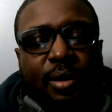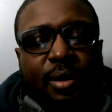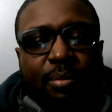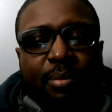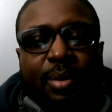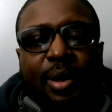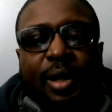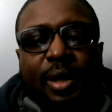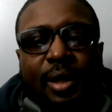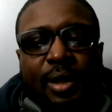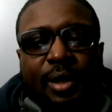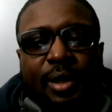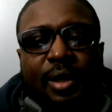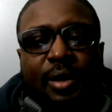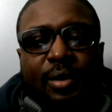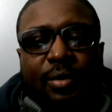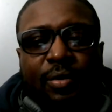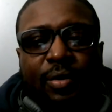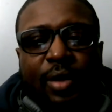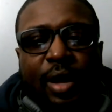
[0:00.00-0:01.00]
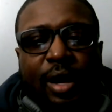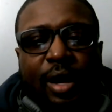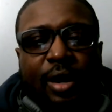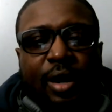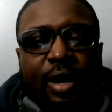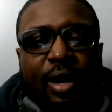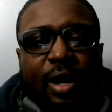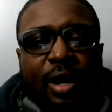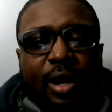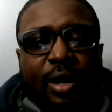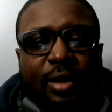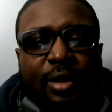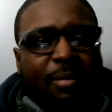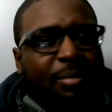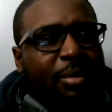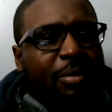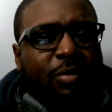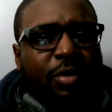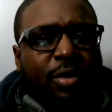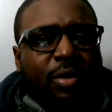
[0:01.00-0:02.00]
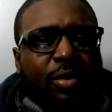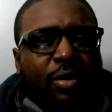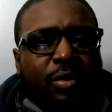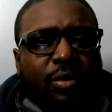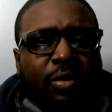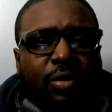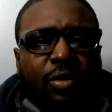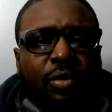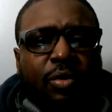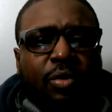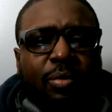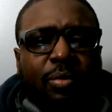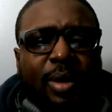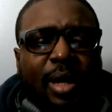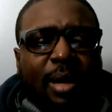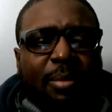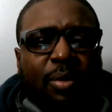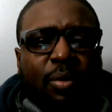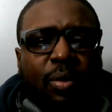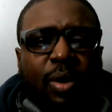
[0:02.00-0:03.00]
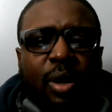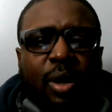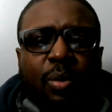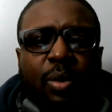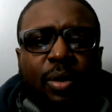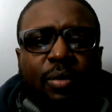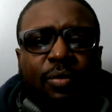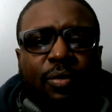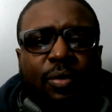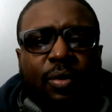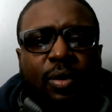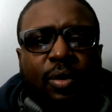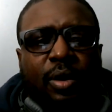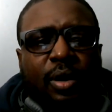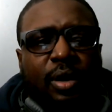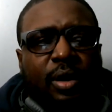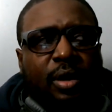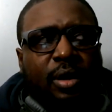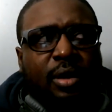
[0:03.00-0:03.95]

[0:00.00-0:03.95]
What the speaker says: But they've been real cool, man. I've been working with them for